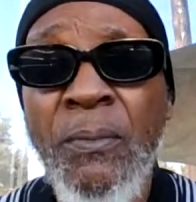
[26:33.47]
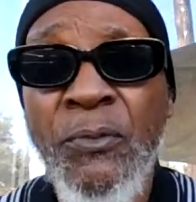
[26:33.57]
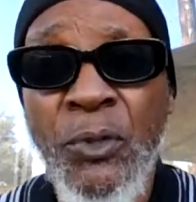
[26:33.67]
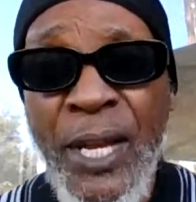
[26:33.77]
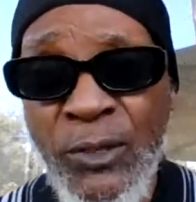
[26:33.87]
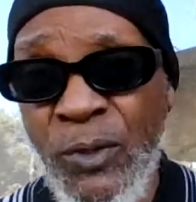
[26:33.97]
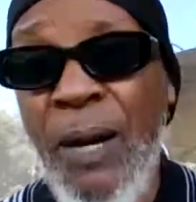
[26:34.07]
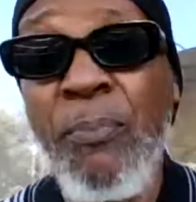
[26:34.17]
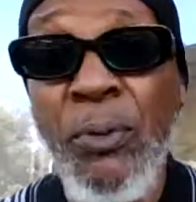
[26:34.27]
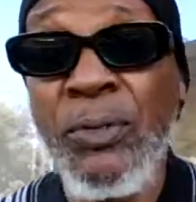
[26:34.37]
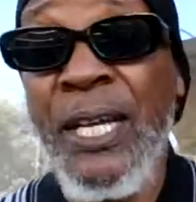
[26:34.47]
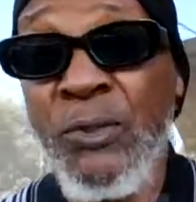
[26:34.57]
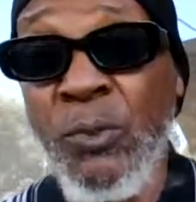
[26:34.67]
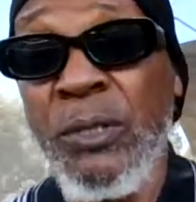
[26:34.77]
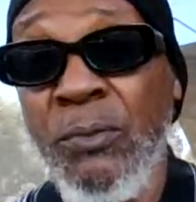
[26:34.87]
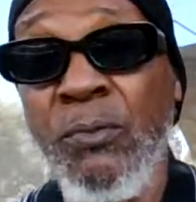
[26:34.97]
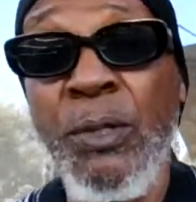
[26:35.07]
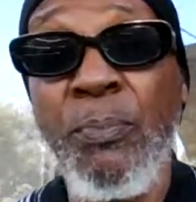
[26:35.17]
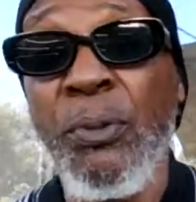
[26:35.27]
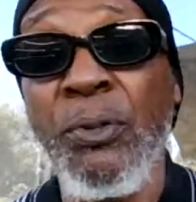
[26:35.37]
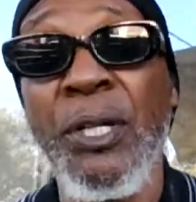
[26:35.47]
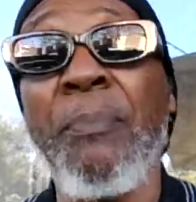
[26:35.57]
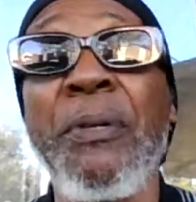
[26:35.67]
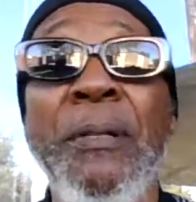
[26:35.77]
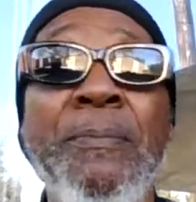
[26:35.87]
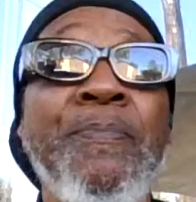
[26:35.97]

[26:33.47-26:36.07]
So that's what we pulled up in.